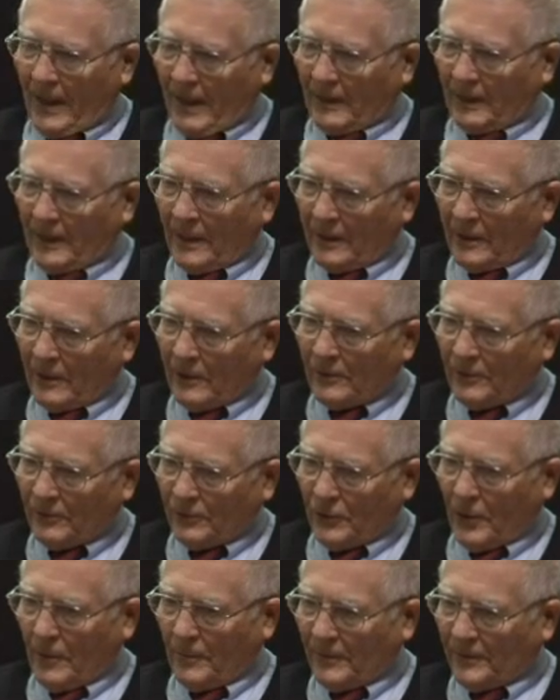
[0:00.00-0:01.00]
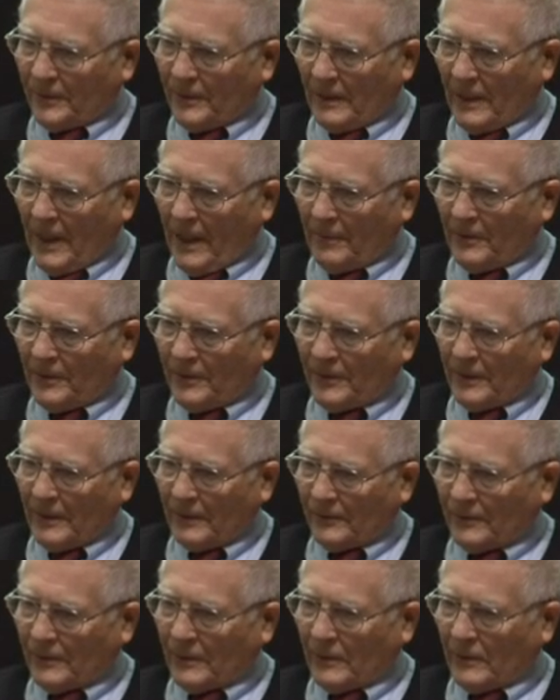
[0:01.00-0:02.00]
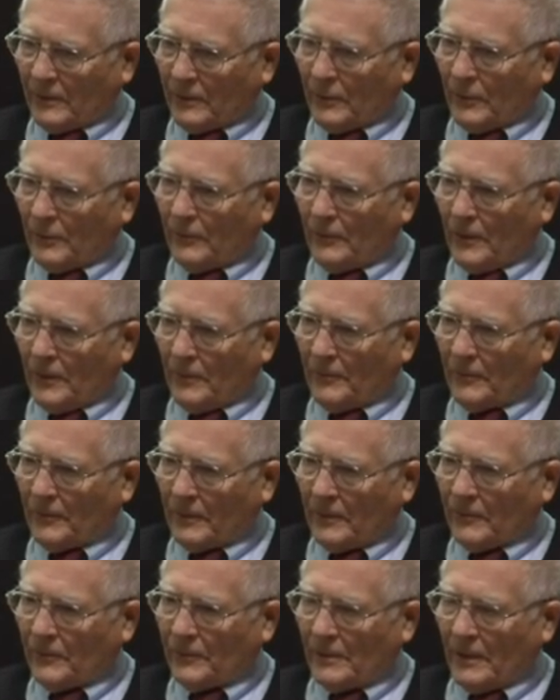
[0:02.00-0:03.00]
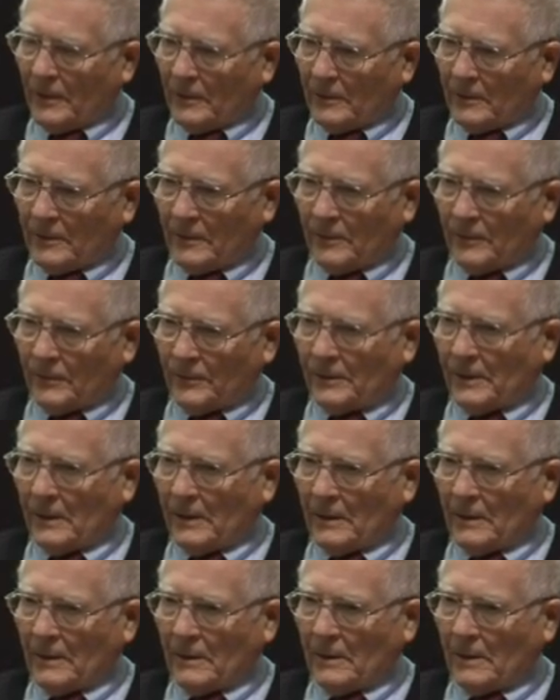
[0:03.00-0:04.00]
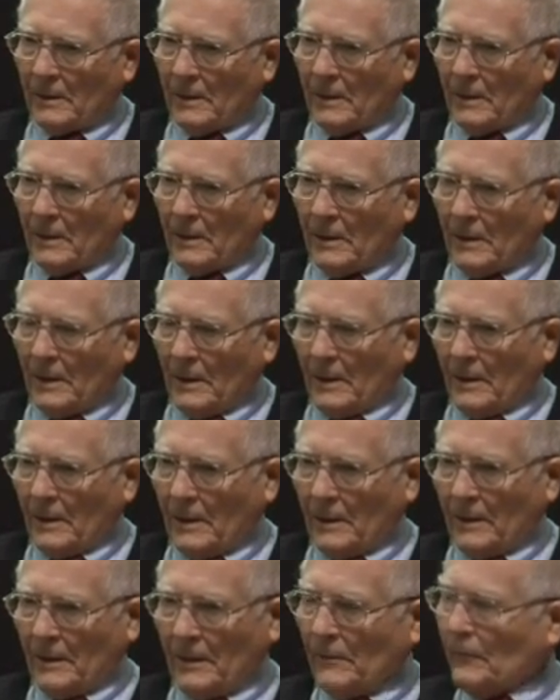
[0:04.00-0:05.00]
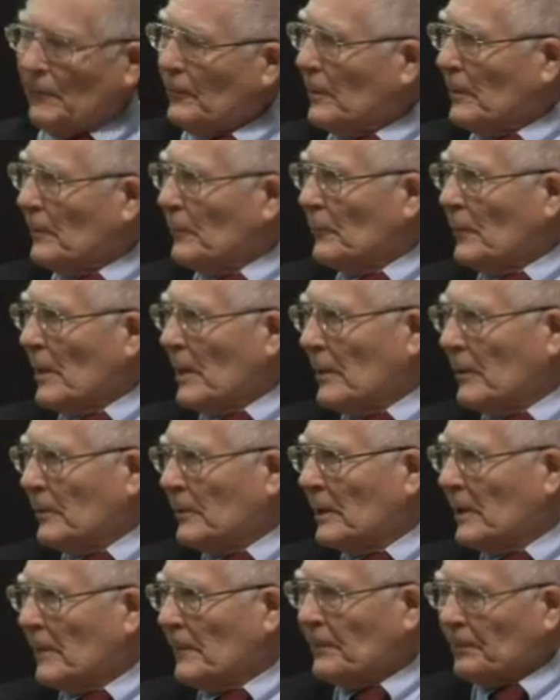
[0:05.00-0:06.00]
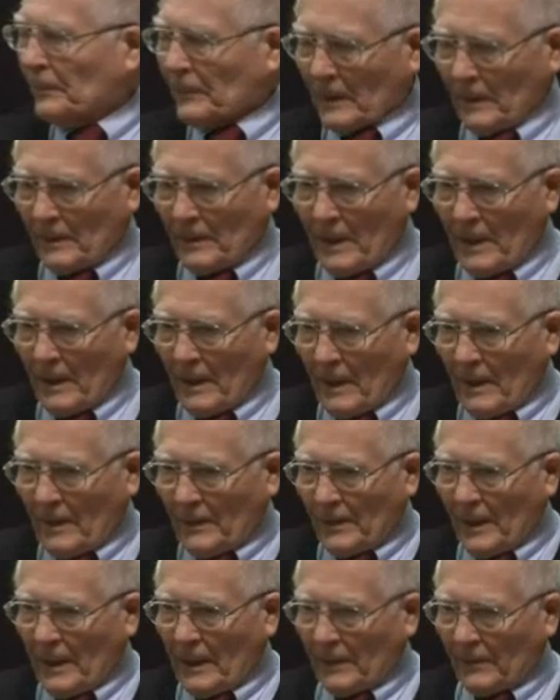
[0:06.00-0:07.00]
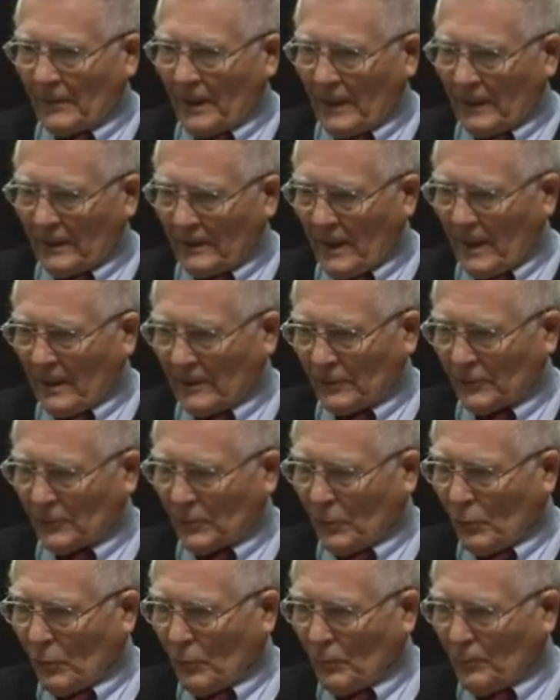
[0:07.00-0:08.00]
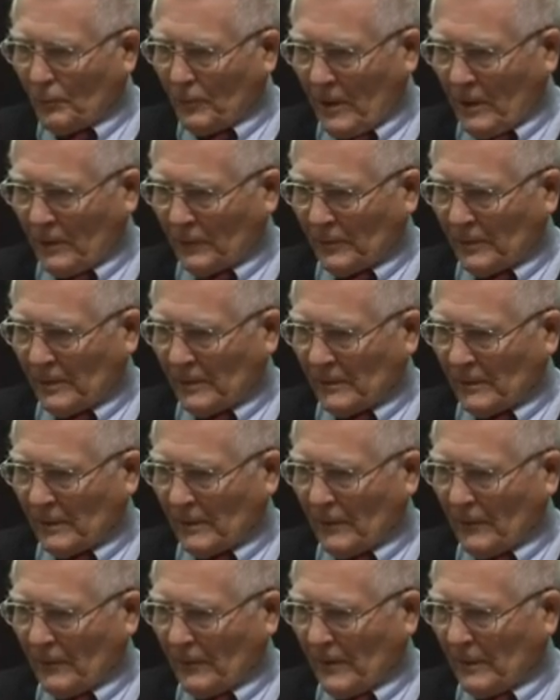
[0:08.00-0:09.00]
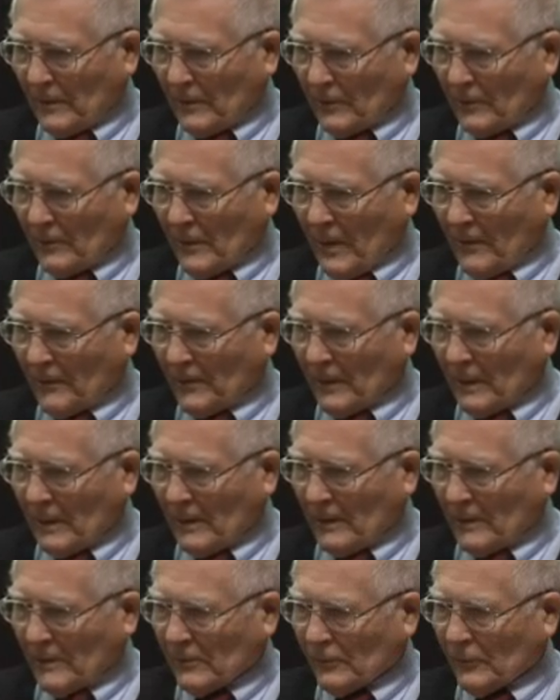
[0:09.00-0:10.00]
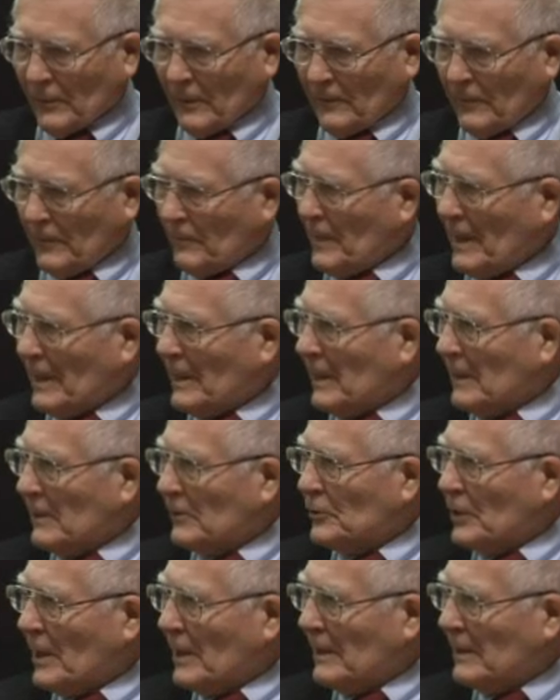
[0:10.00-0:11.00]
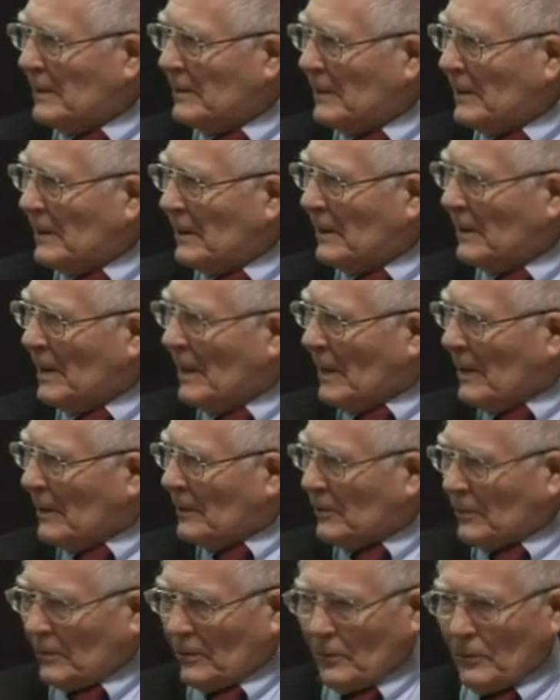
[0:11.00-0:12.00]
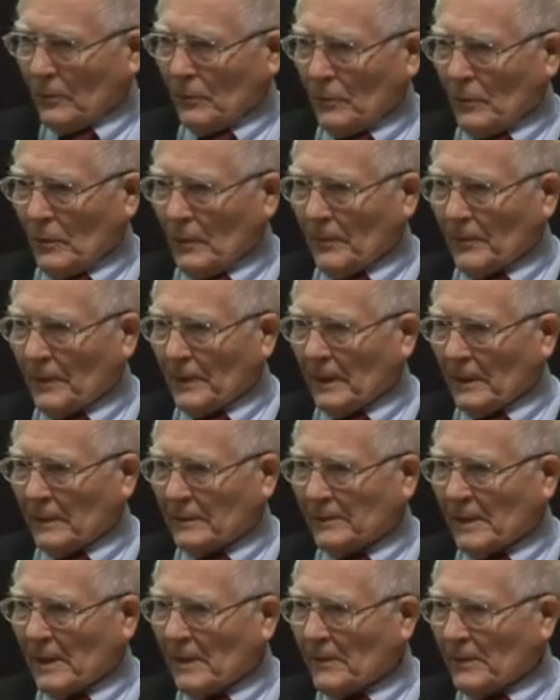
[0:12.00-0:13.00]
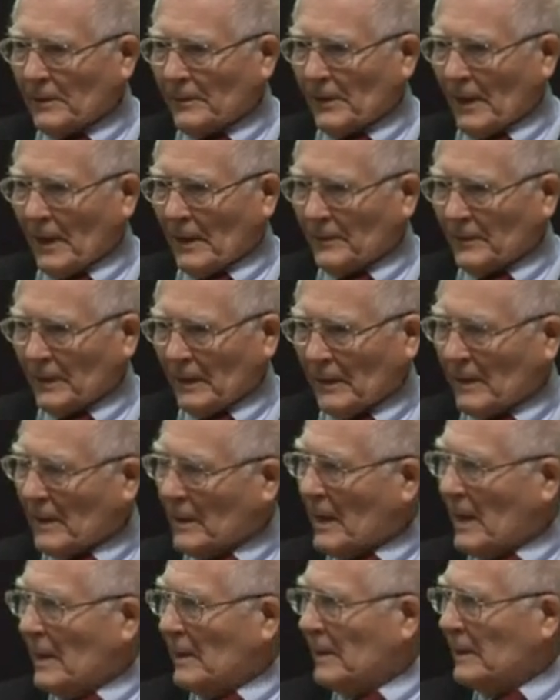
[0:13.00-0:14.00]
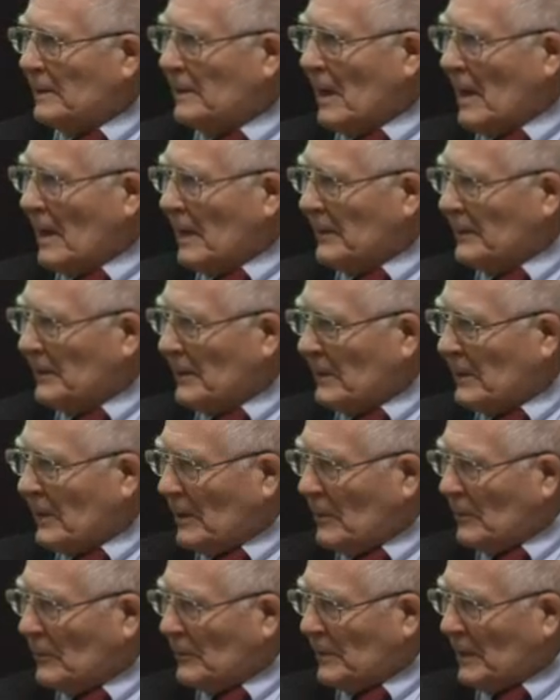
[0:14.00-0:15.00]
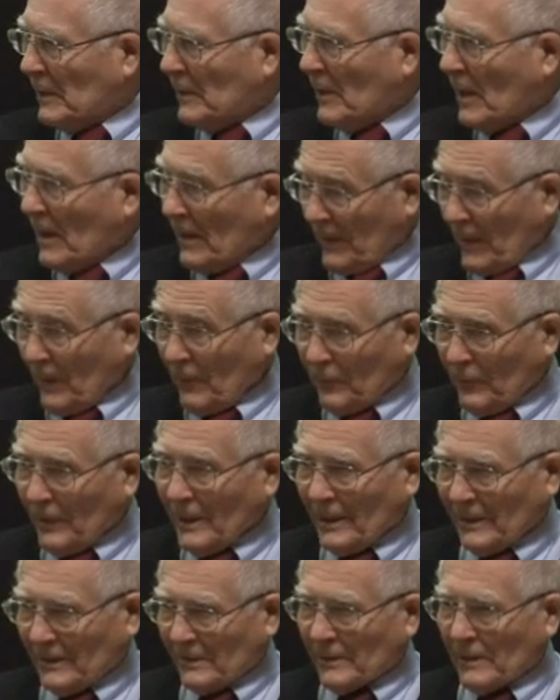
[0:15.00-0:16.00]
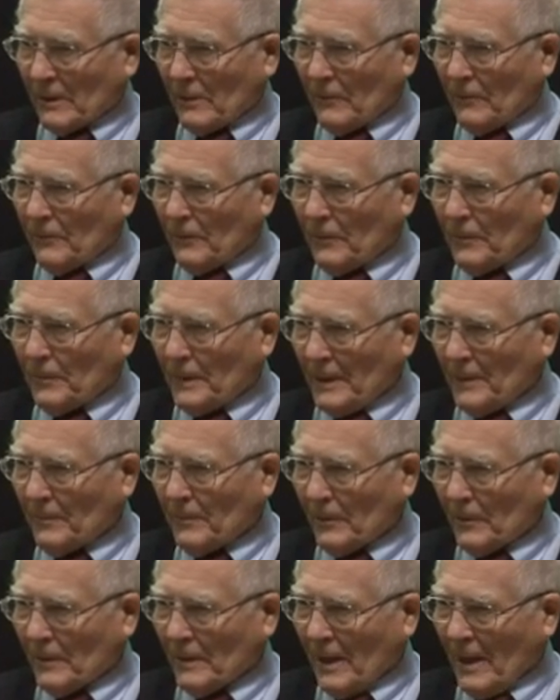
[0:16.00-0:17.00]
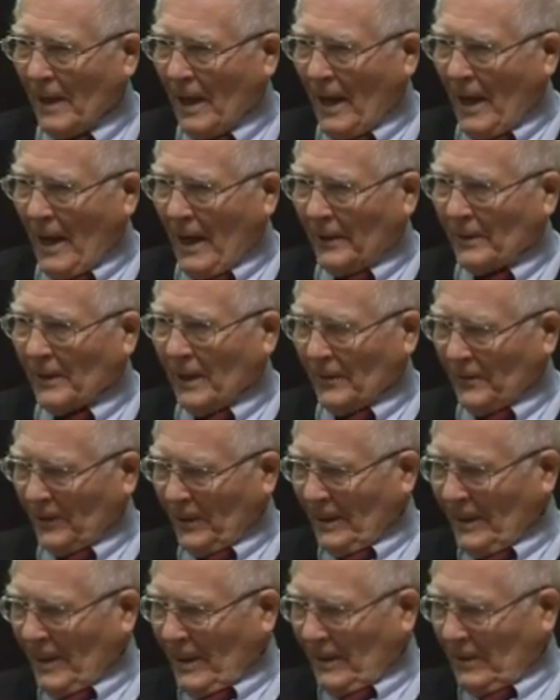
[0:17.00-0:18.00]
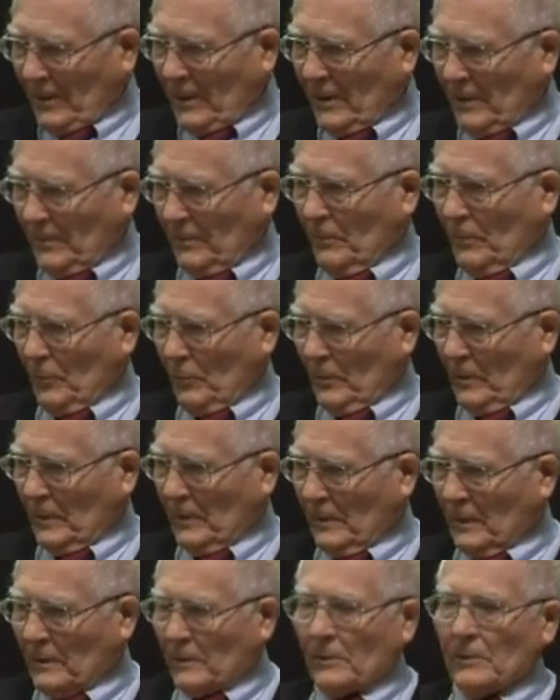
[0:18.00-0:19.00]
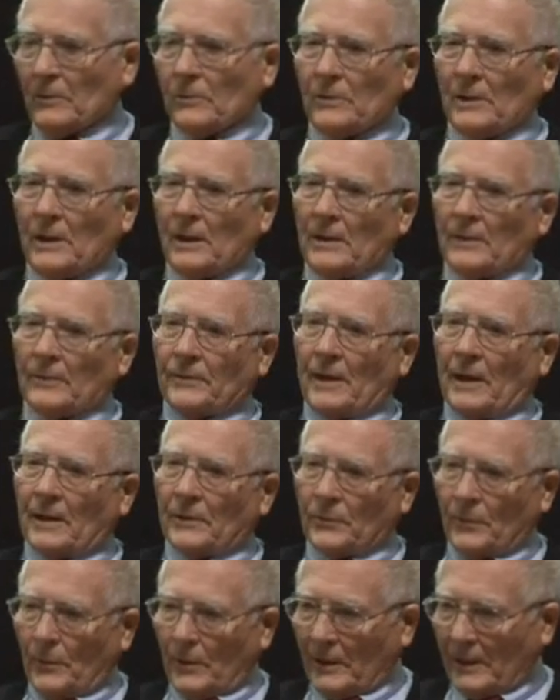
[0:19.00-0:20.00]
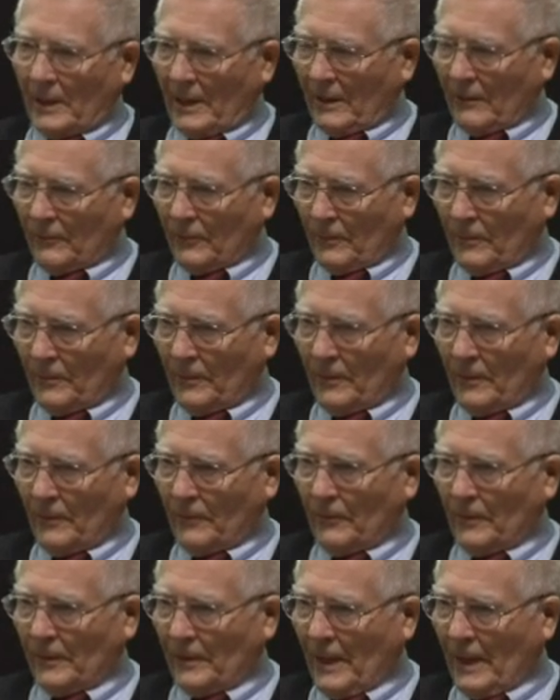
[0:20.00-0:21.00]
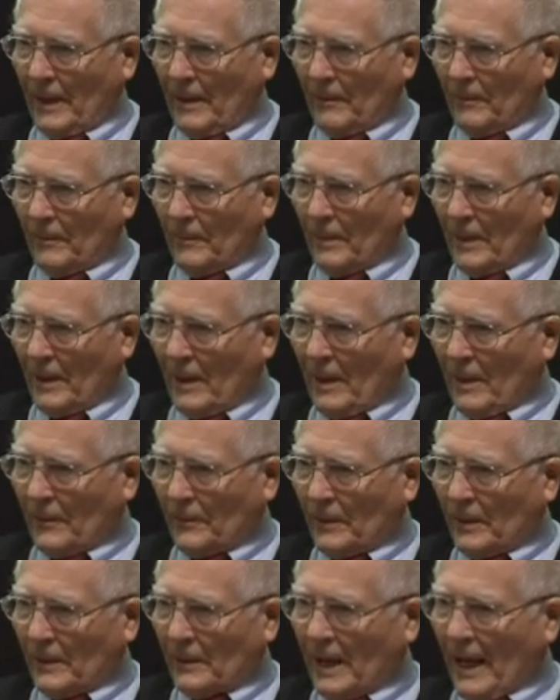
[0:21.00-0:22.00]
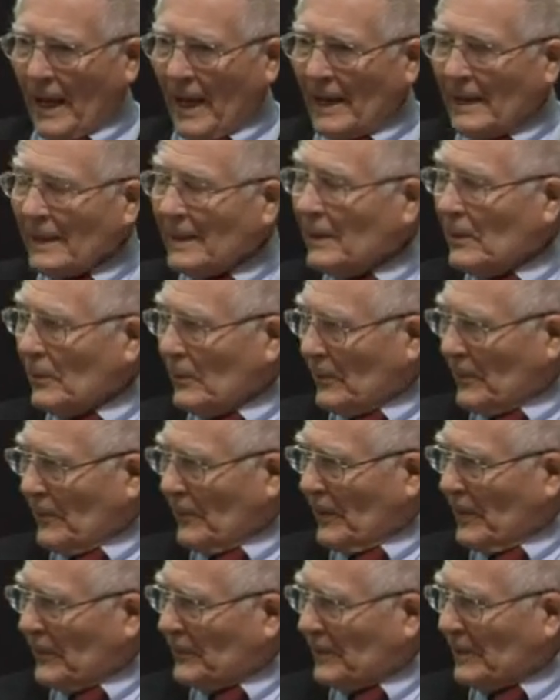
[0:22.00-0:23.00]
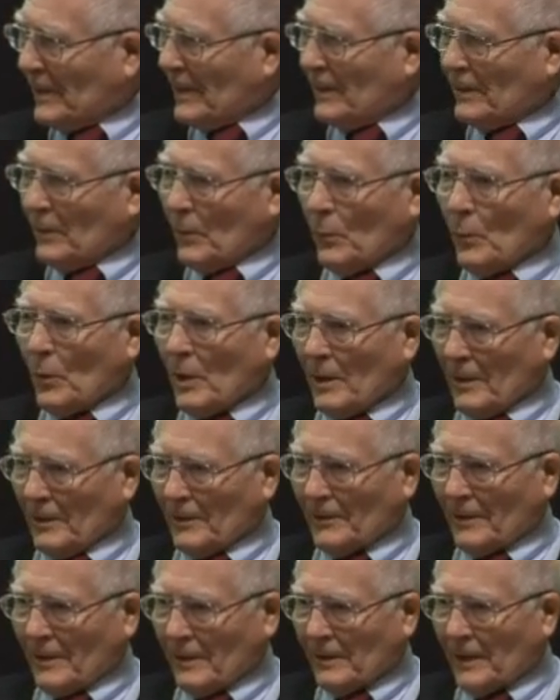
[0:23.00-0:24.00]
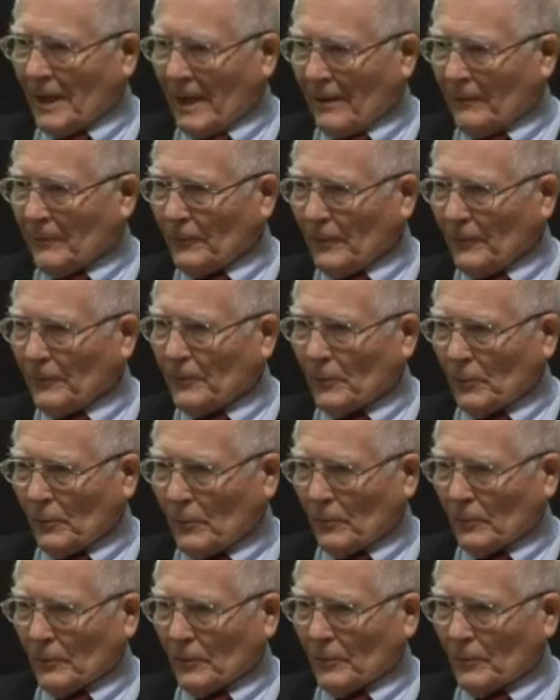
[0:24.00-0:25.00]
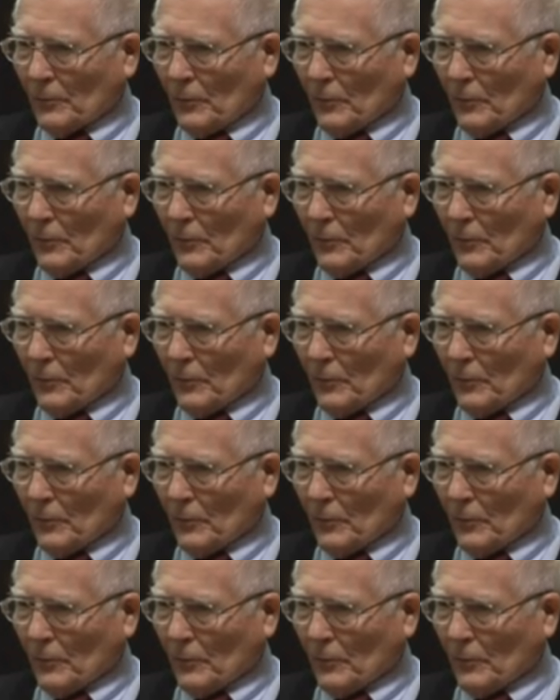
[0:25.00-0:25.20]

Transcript: And I got a job as a lab assistant to a firm of consultants in the Fulham Road. And they touched all branches of the photographic industry, from making gelatin to the synthesizing the color dyes that he used. They were really skillful people. And I think I learned more in the 2 years I was working for them than any university in the world could ever have taught